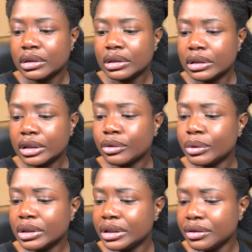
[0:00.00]
liquid
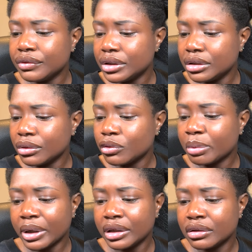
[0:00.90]
leave-in, no
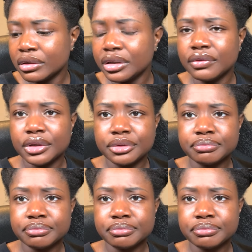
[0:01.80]
spray leaving.